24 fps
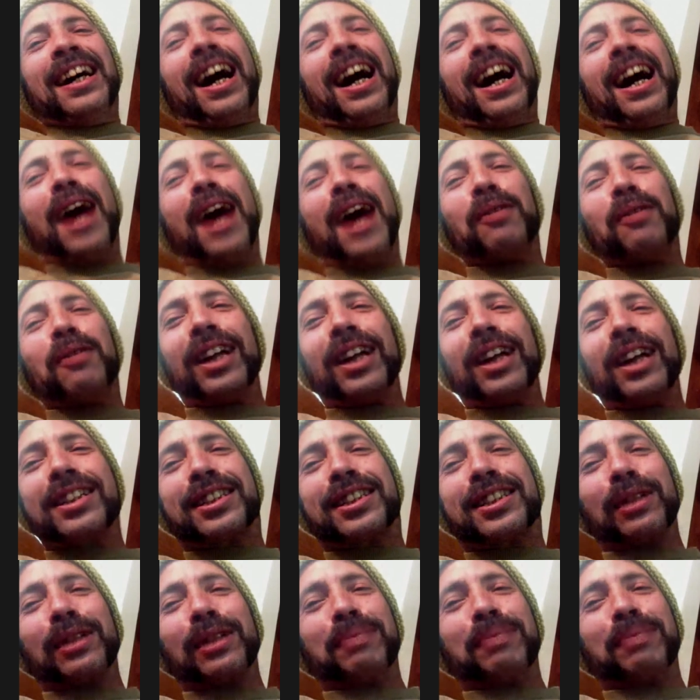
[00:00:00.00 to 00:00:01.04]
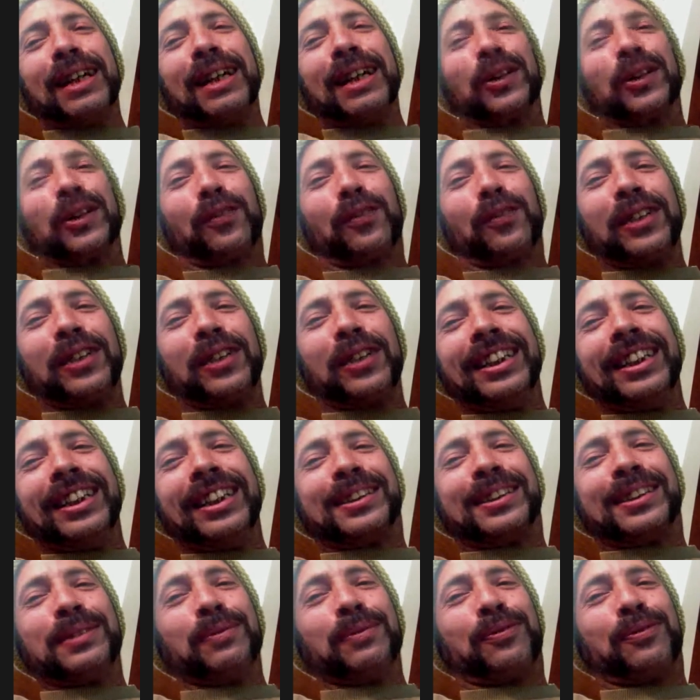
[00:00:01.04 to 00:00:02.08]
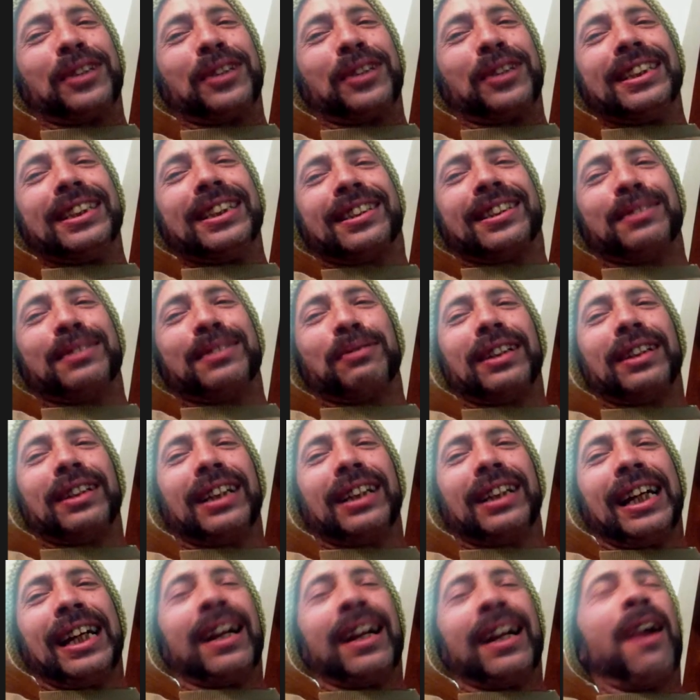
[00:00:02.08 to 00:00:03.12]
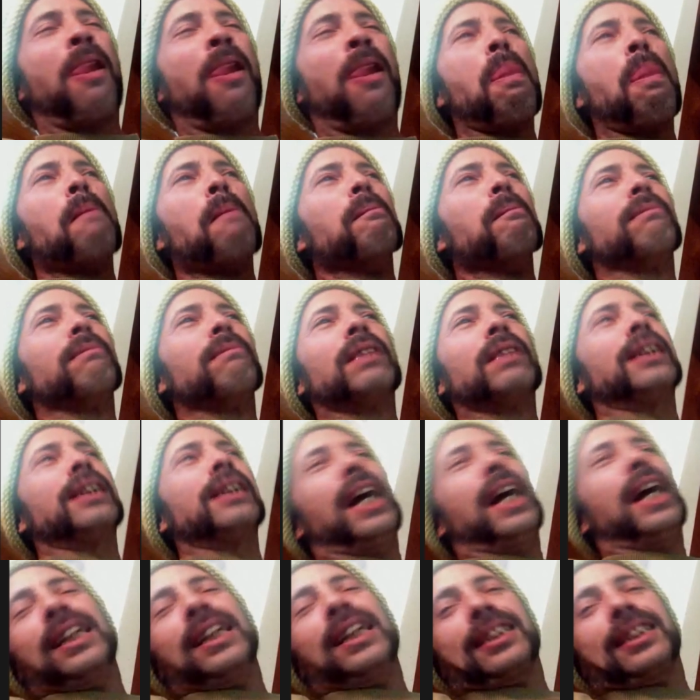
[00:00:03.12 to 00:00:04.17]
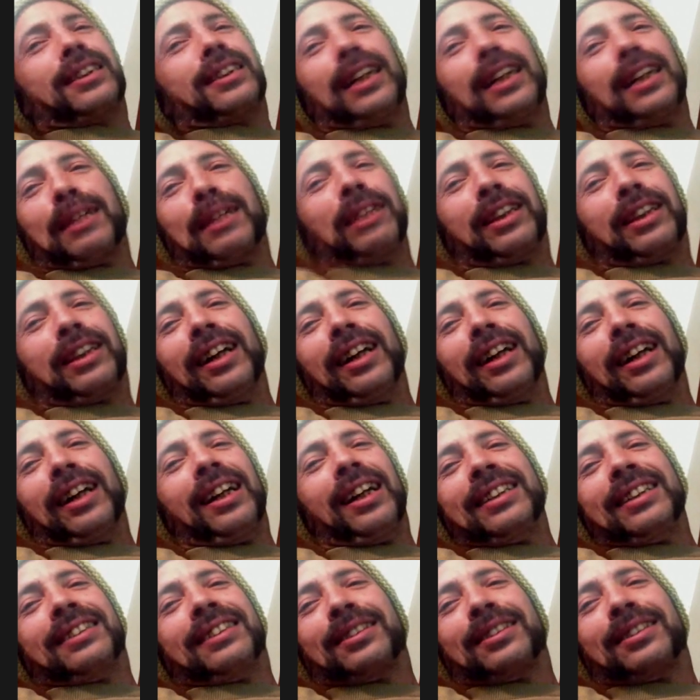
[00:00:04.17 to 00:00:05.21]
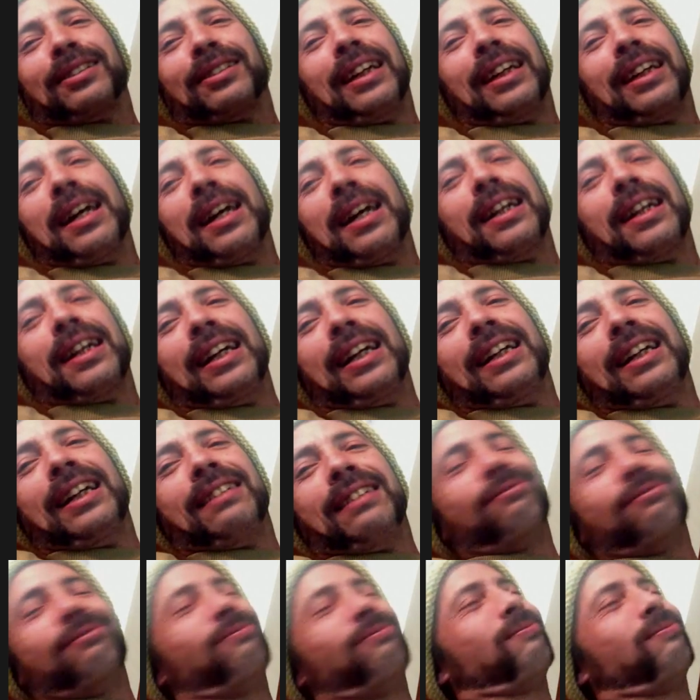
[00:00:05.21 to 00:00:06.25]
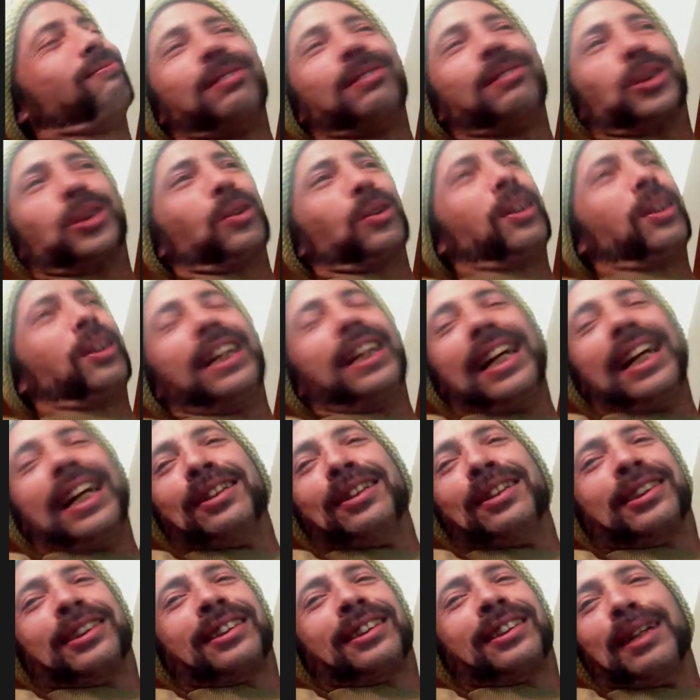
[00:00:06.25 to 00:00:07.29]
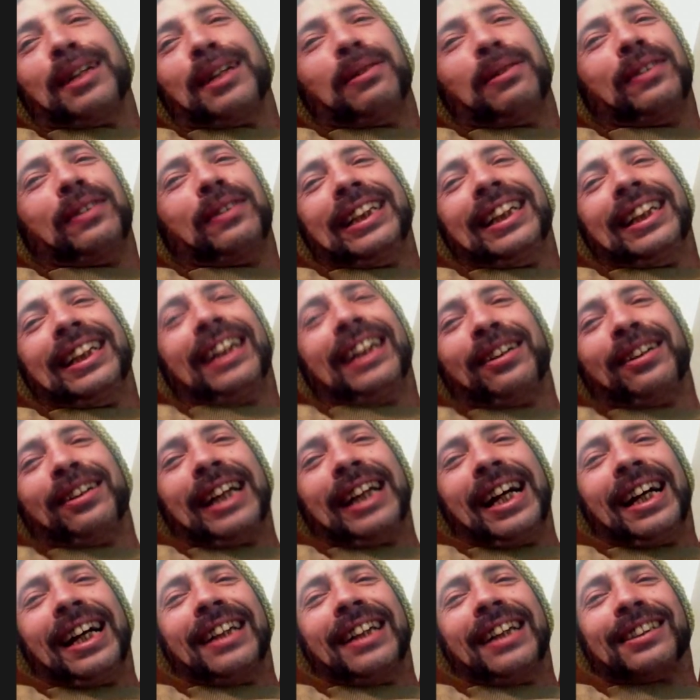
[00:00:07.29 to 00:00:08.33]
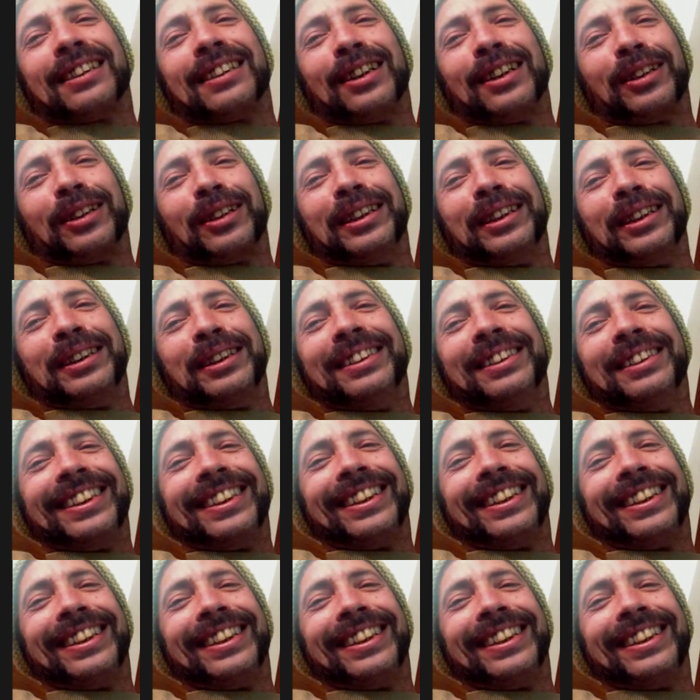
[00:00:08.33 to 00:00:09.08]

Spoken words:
I watched it with my girlfriend and some friends, and we're like, yeah, just like we thought. It sort of nails some of it there. Yeah, it's all good.